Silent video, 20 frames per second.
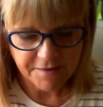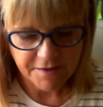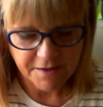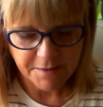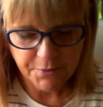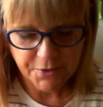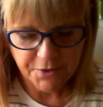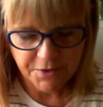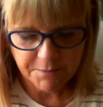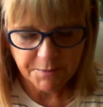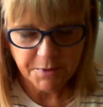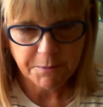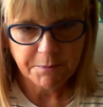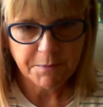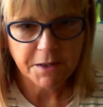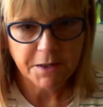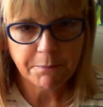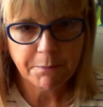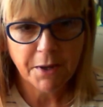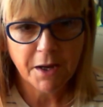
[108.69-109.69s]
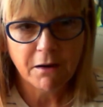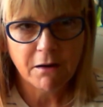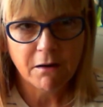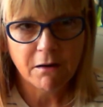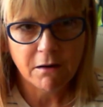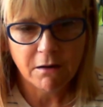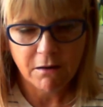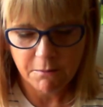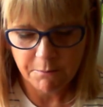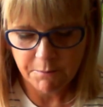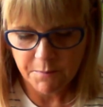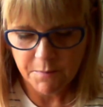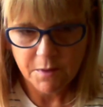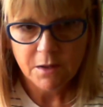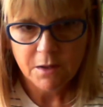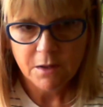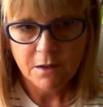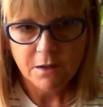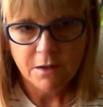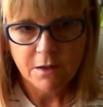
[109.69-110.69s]
I put them on my palm,
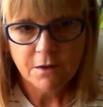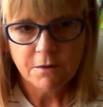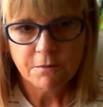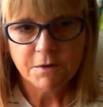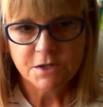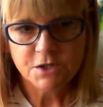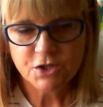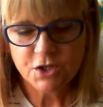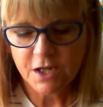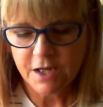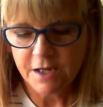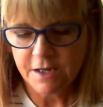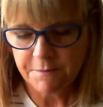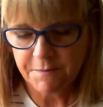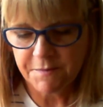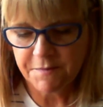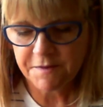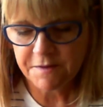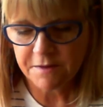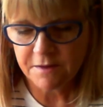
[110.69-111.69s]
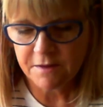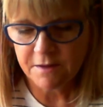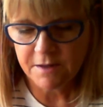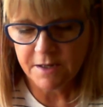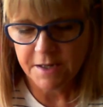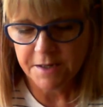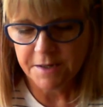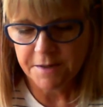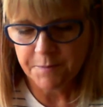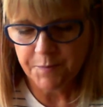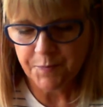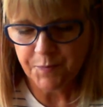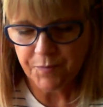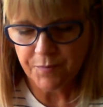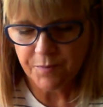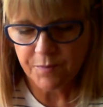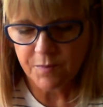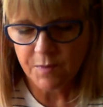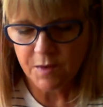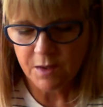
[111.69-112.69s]
which kept
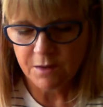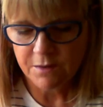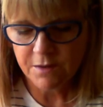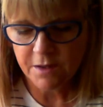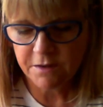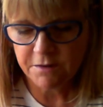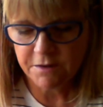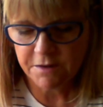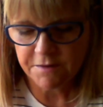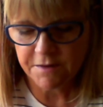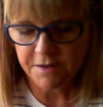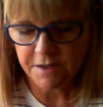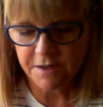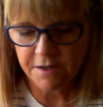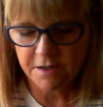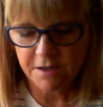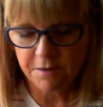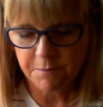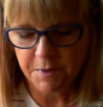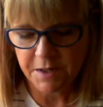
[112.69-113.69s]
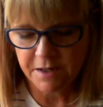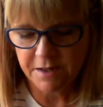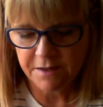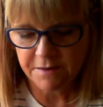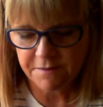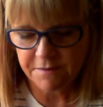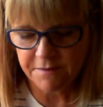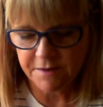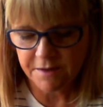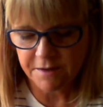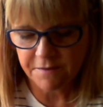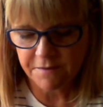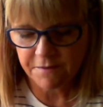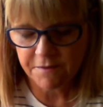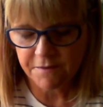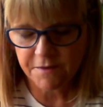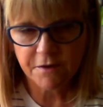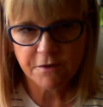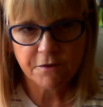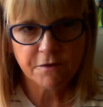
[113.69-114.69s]
not only did it keep my hands nice
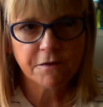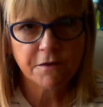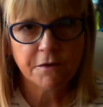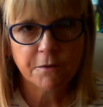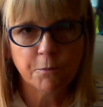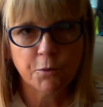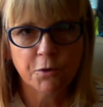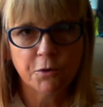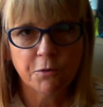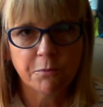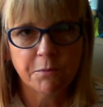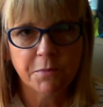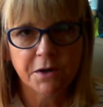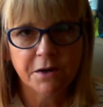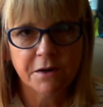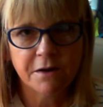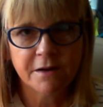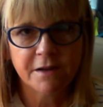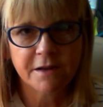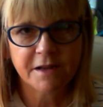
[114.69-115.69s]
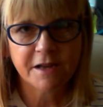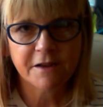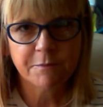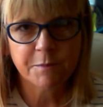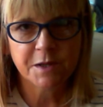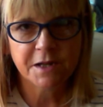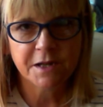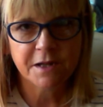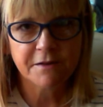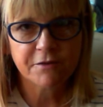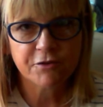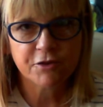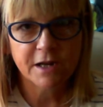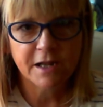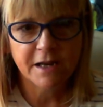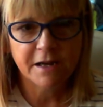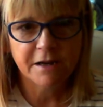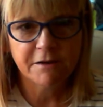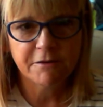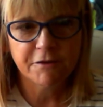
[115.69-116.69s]
and toasty warm, but it gave me an extra
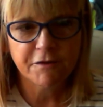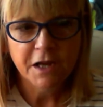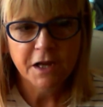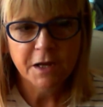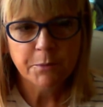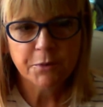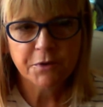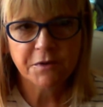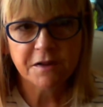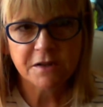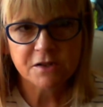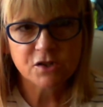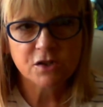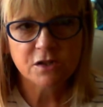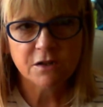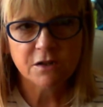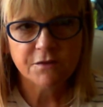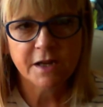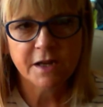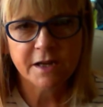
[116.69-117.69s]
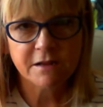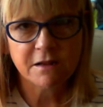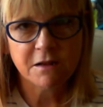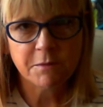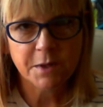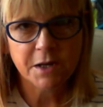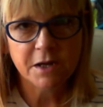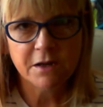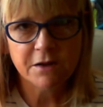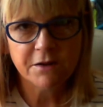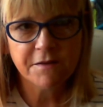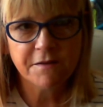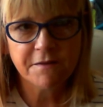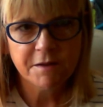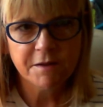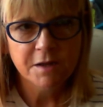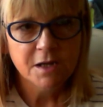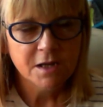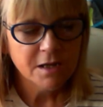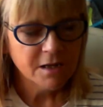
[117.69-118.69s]
layer of protection on the handlebars,
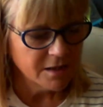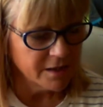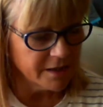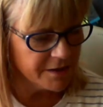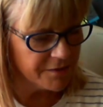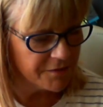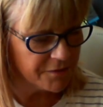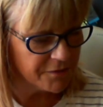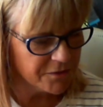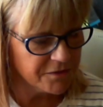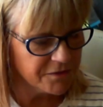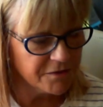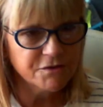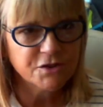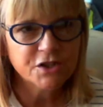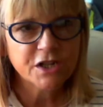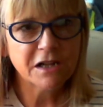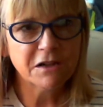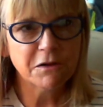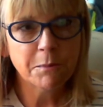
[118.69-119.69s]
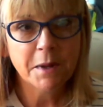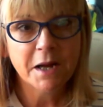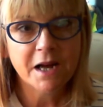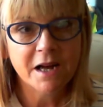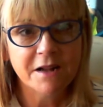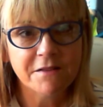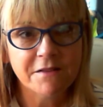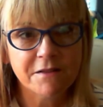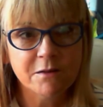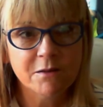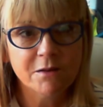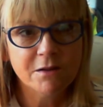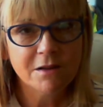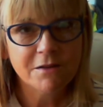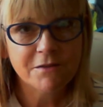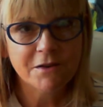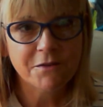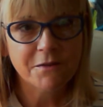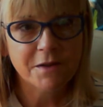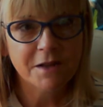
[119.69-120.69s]
like a sort of gel pad
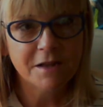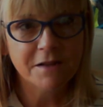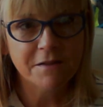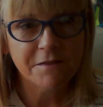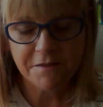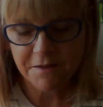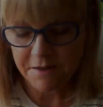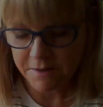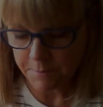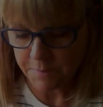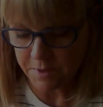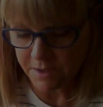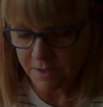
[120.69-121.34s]
inside my